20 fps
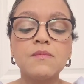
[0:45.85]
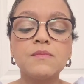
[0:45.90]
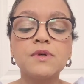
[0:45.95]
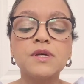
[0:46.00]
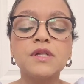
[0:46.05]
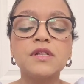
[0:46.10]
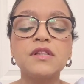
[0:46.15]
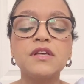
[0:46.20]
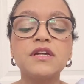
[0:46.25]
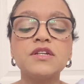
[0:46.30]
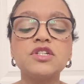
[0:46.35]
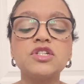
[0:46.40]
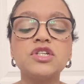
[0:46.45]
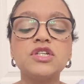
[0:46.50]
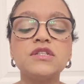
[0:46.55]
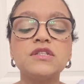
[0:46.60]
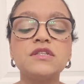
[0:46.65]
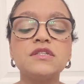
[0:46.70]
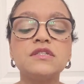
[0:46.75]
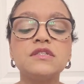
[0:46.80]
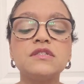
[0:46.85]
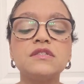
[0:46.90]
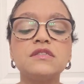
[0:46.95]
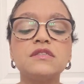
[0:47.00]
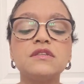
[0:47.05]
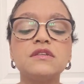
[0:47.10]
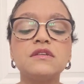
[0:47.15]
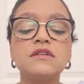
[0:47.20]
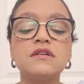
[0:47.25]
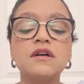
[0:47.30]
collection. This is
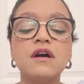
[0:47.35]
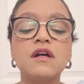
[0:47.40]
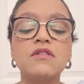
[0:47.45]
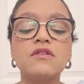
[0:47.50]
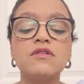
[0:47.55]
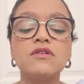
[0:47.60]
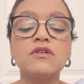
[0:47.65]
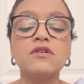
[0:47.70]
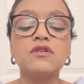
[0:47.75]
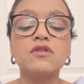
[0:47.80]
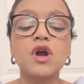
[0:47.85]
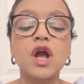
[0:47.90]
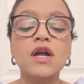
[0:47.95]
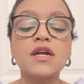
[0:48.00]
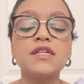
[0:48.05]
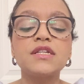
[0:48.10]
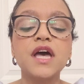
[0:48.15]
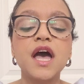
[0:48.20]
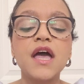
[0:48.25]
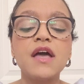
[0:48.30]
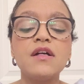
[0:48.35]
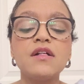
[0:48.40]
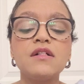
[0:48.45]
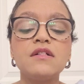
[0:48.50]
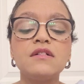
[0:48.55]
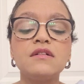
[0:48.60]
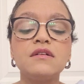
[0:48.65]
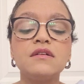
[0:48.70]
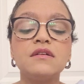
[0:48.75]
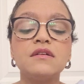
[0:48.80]
the color Crocodile
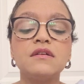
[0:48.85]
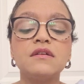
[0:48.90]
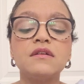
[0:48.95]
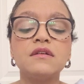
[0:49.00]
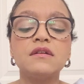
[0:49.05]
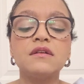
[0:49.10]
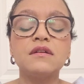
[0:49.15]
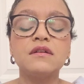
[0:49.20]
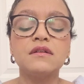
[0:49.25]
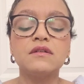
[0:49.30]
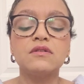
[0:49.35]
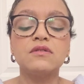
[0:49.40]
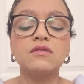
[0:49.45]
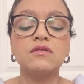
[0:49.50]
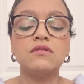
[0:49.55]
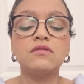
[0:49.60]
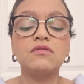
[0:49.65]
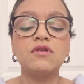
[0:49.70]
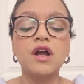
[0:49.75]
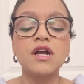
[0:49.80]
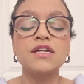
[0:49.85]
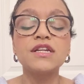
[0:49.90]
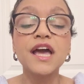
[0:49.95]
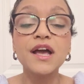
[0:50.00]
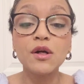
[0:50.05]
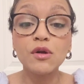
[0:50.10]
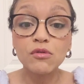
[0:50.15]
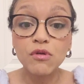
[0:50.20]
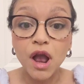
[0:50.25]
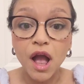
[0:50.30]

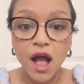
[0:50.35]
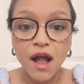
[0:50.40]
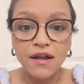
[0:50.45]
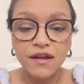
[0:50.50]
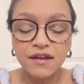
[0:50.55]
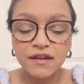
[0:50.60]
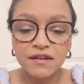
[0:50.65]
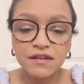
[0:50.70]
Rock.